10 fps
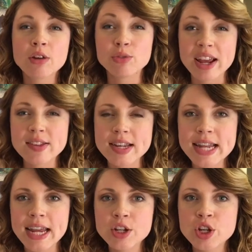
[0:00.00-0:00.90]

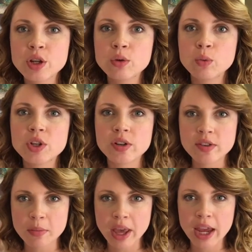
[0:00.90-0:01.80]
Recitation, which is
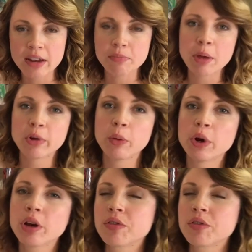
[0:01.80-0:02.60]
some kind of memory work.